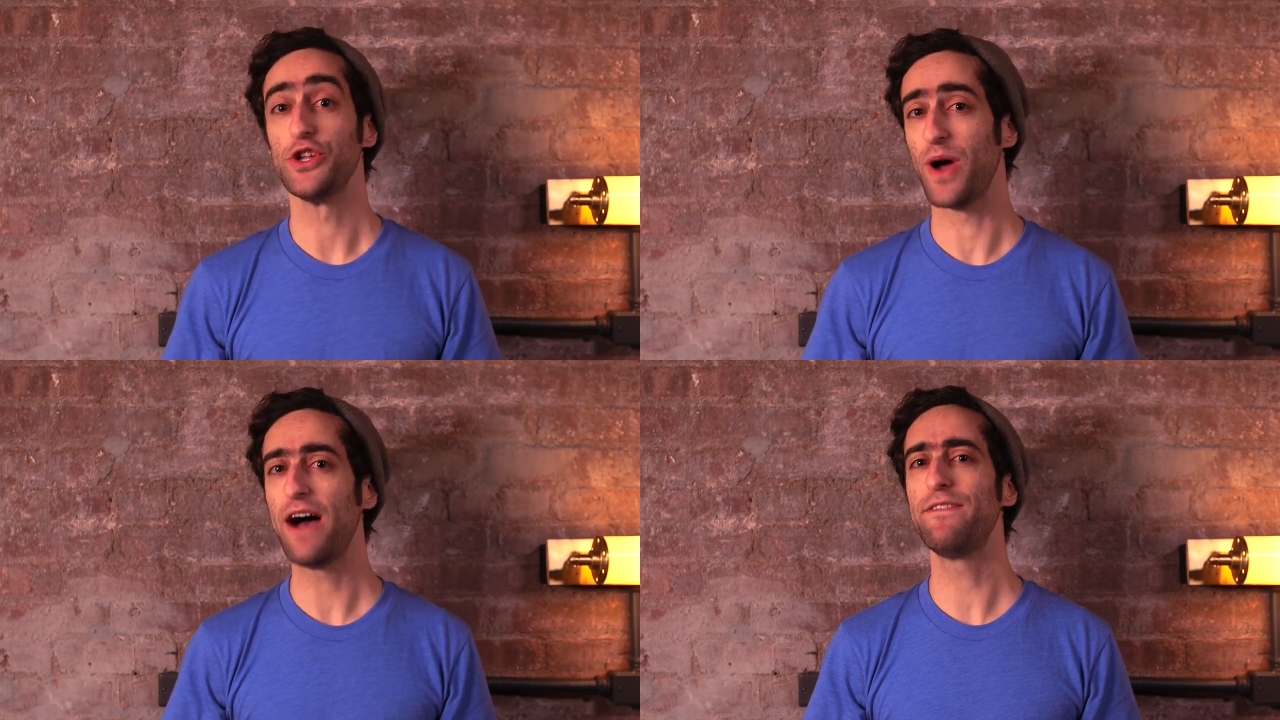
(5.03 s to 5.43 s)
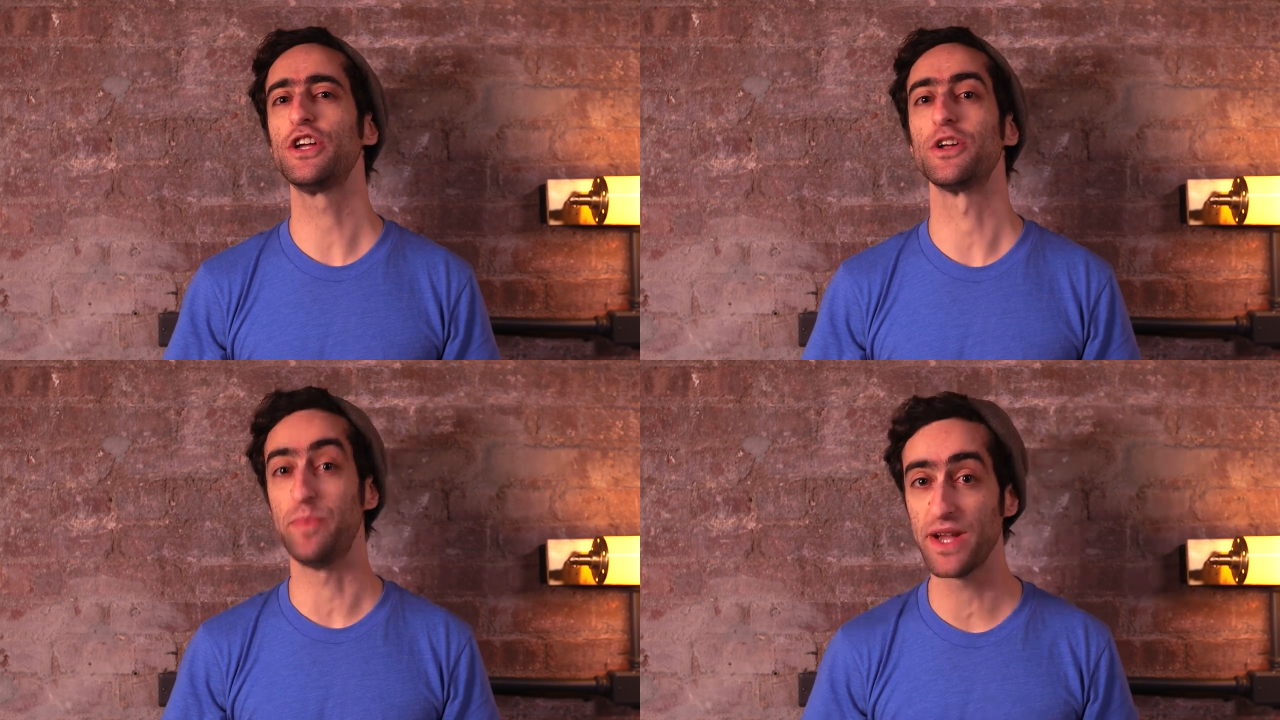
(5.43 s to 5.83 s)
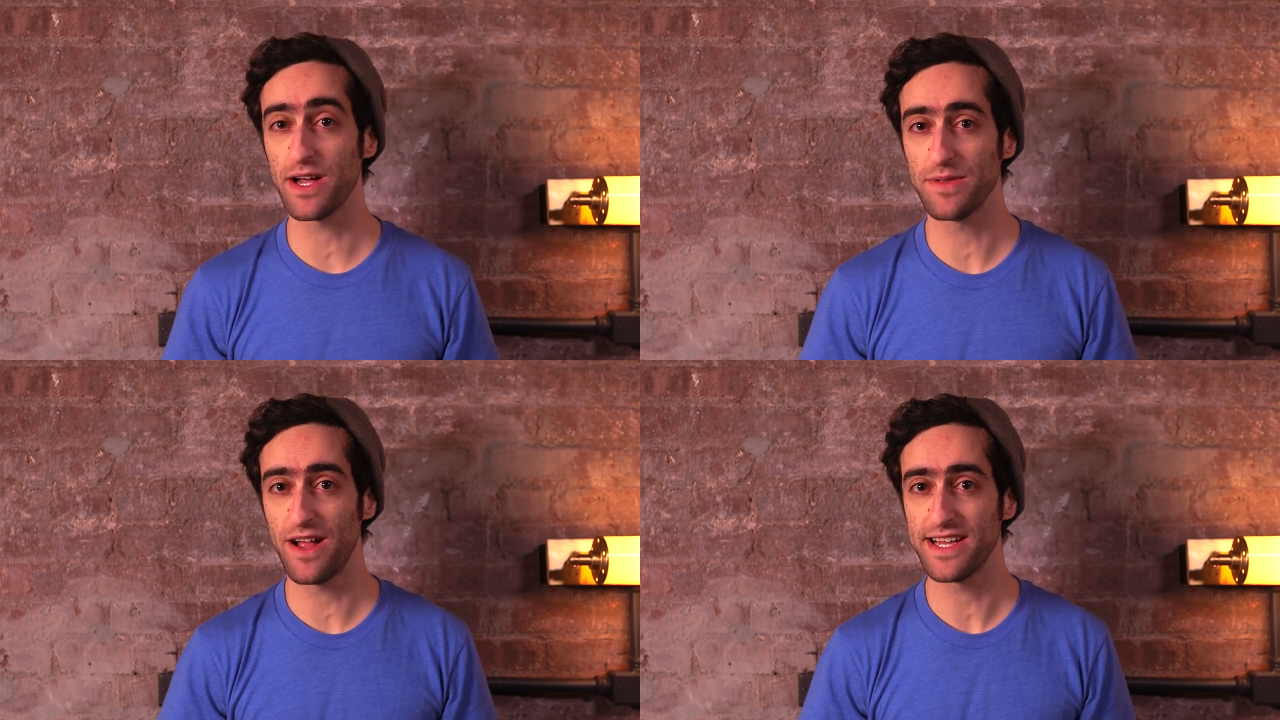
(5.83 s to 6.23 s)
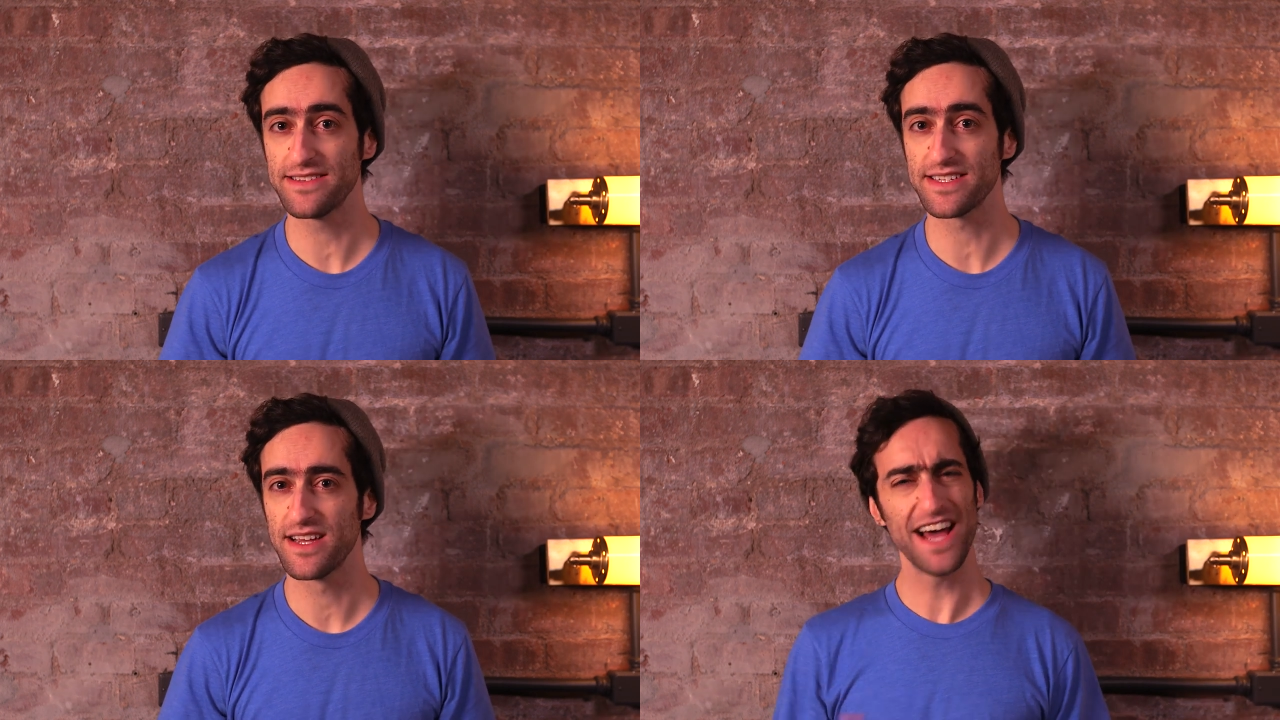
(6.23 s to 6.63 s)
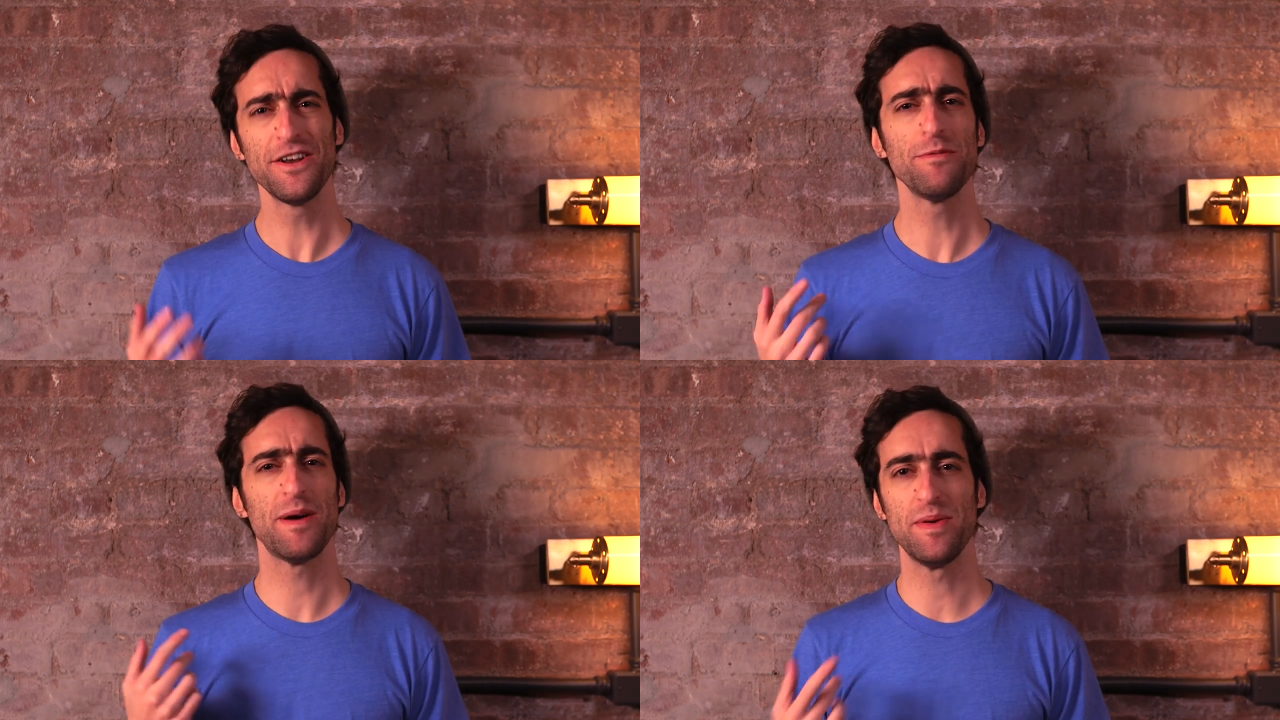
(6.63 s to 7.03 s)
Do you have any good pickup lines? I
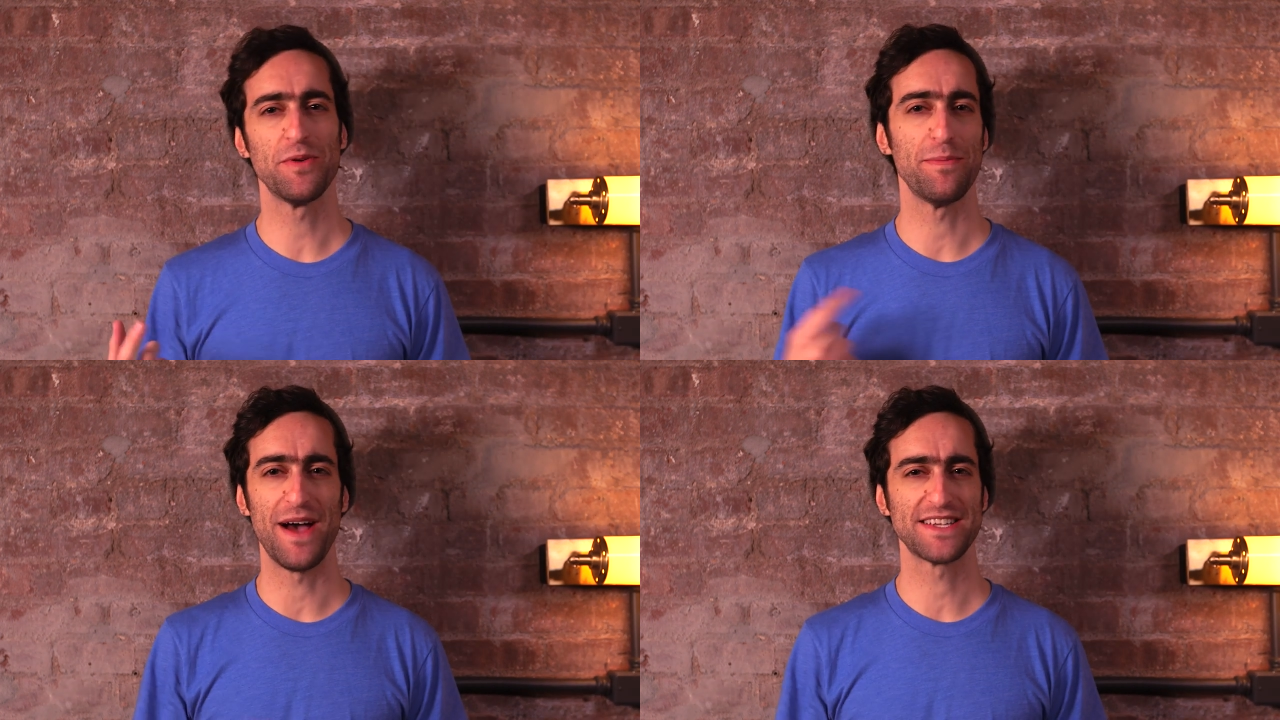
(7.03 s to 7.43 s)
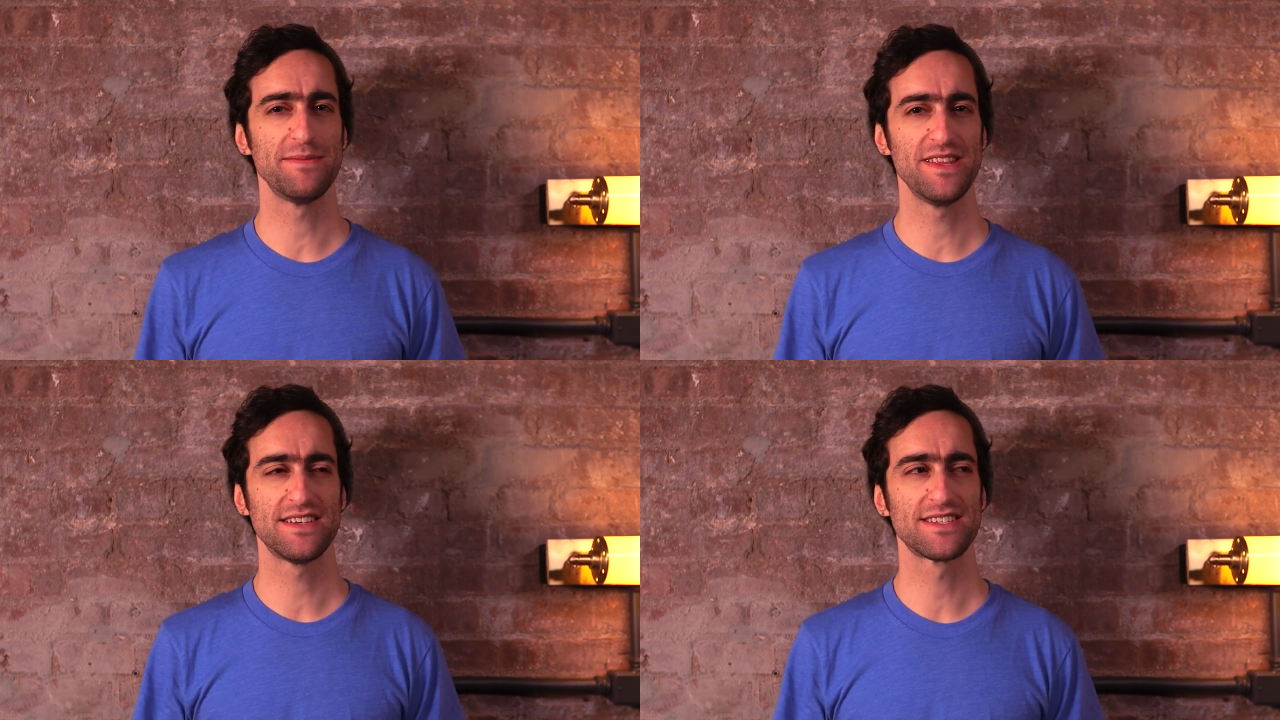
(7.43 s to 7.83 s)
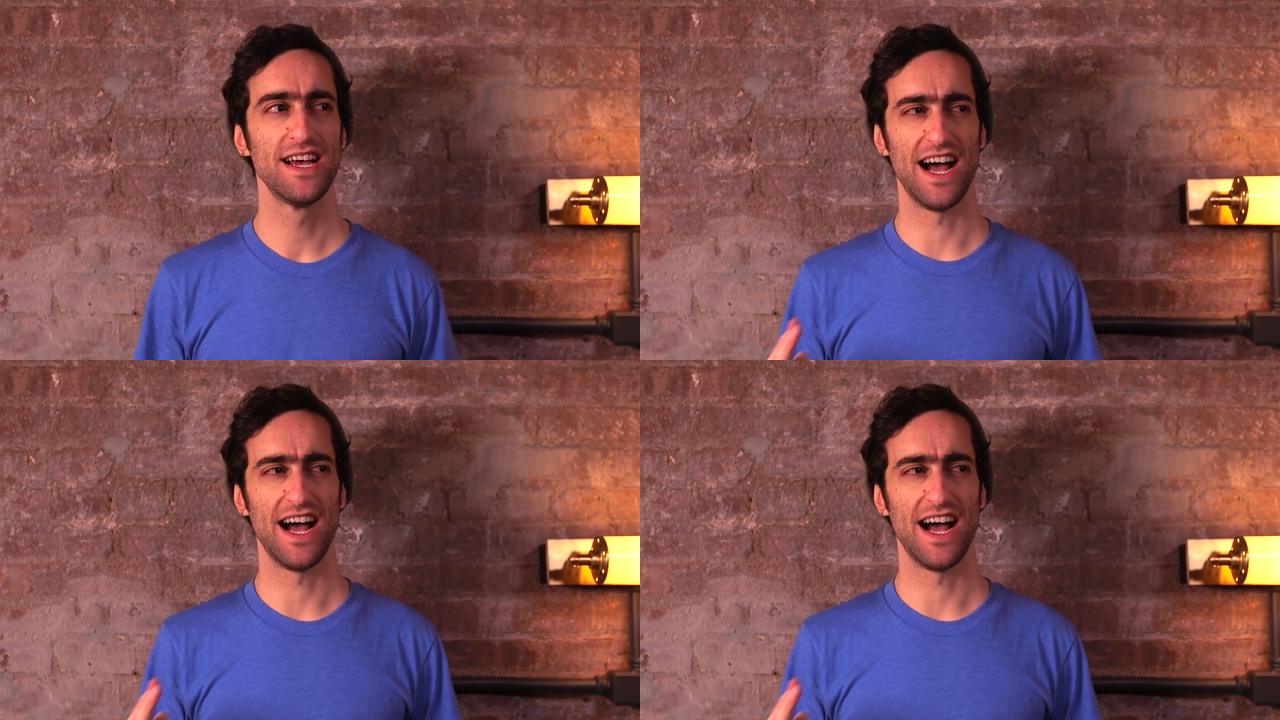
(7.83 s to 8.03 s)
don't know why people keep asking me this.